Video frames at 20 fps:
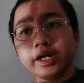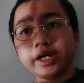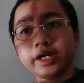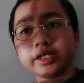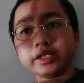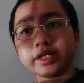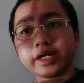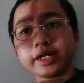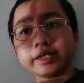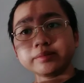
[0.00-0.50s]

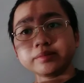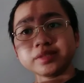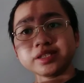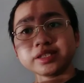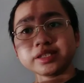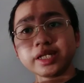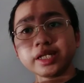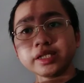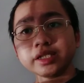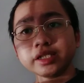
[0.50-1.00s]
And I'm
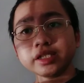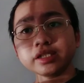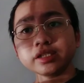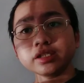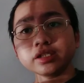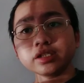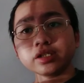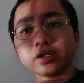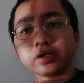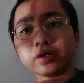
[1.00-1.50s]
standing
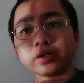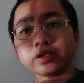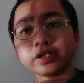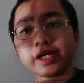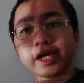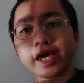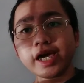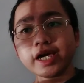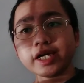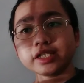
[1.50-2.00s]
on
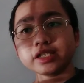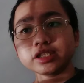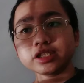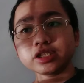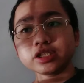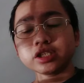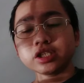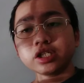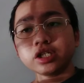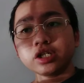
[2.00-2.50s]
the
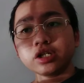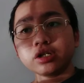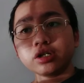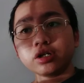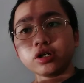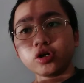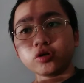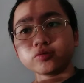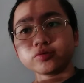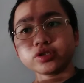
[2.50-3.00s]
edge
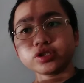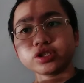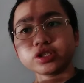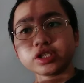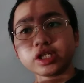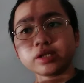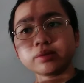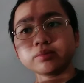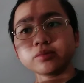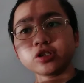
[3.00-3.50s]
of
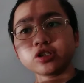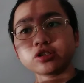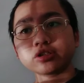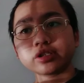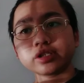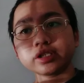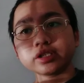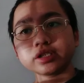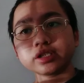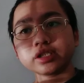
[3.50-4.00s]
some
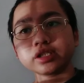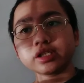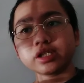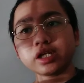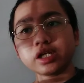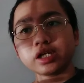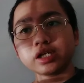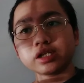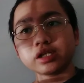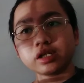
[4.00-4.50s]
crazy
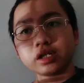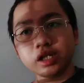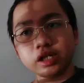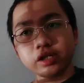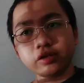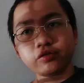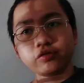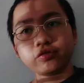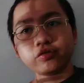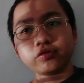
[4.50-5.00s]

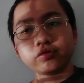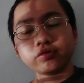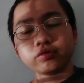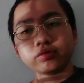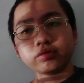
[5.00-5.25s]
cliff.